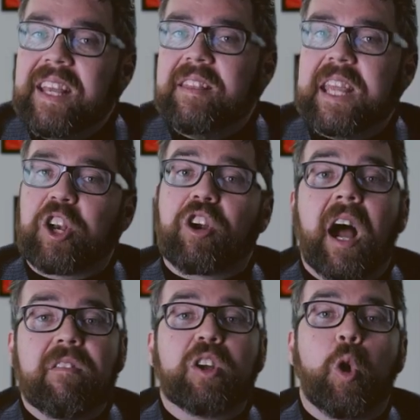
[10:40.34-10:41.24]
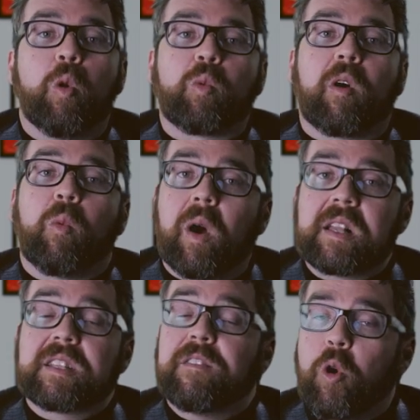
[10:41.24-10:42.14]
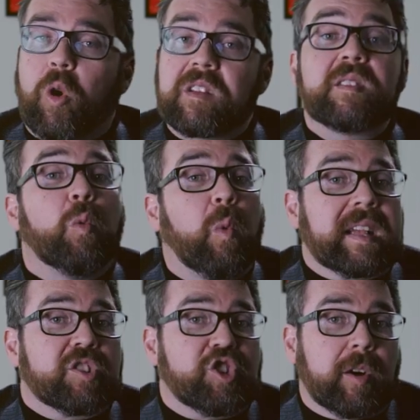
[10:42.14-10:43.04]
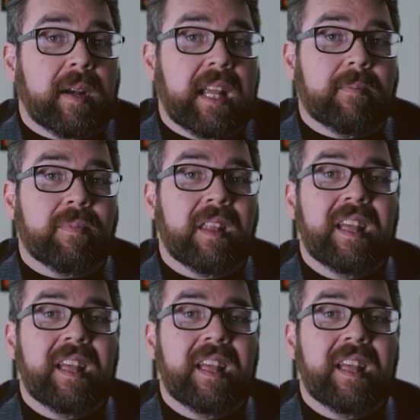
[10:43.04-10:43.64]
key theater of the Cold War was, of course, West Germany.